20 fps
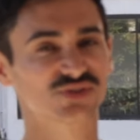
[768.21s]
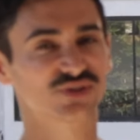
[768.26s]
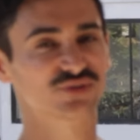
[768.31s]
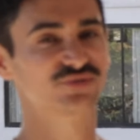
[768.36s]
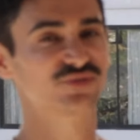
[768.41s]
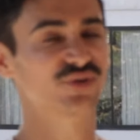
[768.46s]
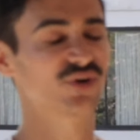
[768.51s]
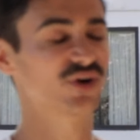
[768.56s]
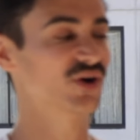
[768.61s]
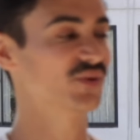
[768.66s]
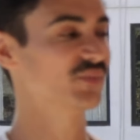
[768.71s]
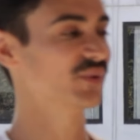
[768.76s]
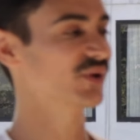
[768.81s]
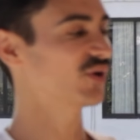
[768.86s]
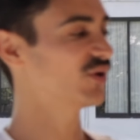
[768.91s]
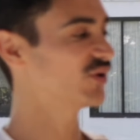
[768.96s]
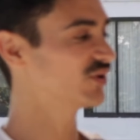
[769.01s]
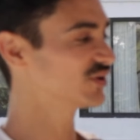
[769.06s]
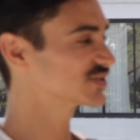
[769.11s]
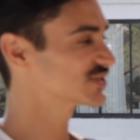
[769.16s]
so far, we
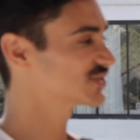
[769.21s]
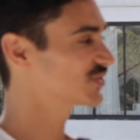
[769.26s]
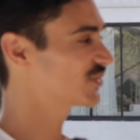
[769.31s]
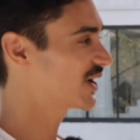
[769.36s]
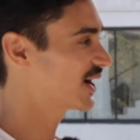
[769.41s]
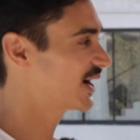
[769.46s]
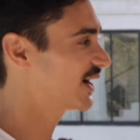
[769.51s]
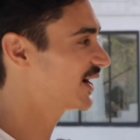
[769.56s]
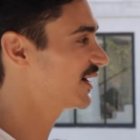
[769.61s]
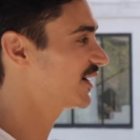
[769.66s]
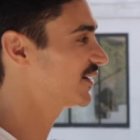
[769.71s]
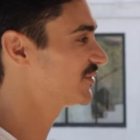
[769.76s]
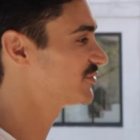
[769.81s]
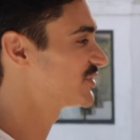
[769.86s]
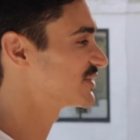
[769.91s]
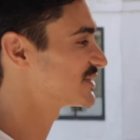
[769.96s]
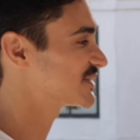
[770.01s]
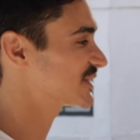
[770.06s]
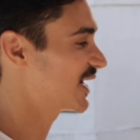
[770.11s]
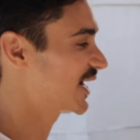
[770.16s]
also have
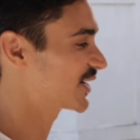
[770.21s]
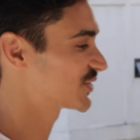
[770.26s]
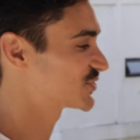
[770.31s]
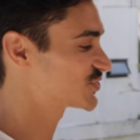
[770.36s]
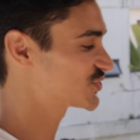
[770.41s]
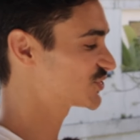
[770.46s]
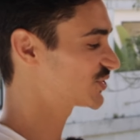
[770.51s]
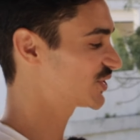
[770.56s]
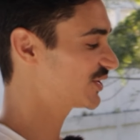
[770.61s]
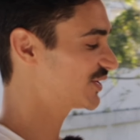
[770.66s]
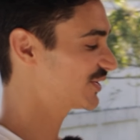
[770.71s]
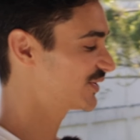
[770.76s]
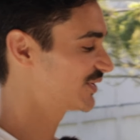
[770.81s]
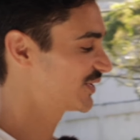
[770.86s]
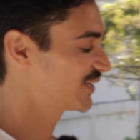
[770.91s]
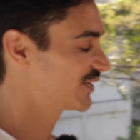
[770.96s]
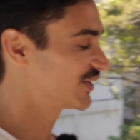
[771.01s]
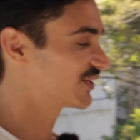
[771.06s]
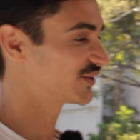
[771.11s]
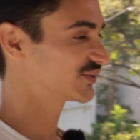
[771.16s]
this extra
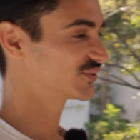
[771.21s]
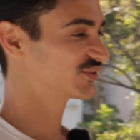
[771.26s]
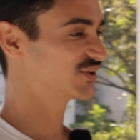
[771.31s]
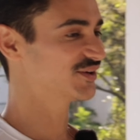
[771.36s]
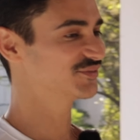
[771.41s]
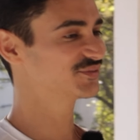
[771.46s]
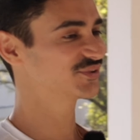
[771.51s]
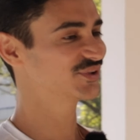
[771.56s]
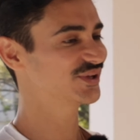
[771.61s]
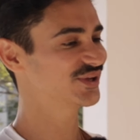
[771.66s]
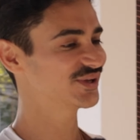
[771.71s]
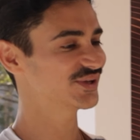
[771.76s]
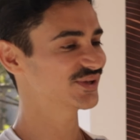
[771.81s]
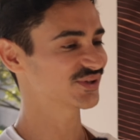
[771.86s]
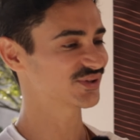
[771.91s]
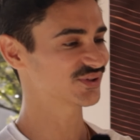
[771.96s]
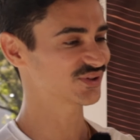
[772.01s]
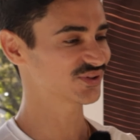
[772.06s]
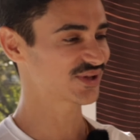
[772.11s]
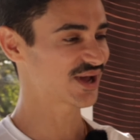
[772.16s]
lovely
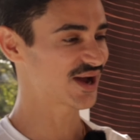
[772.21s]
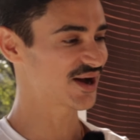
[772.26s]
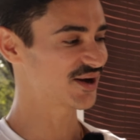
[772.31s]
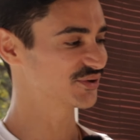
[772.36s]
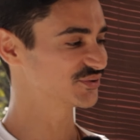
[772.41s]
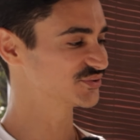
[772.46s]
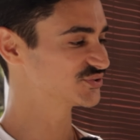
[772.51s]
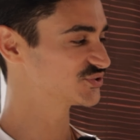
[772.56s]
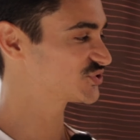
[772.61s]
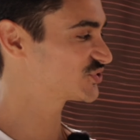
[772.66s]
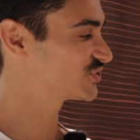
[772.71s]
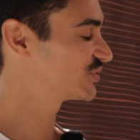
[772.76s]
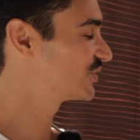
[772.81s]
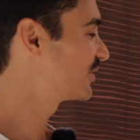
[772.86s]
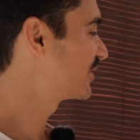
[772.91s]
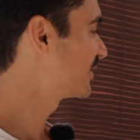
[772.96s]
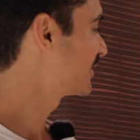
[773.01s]
lounge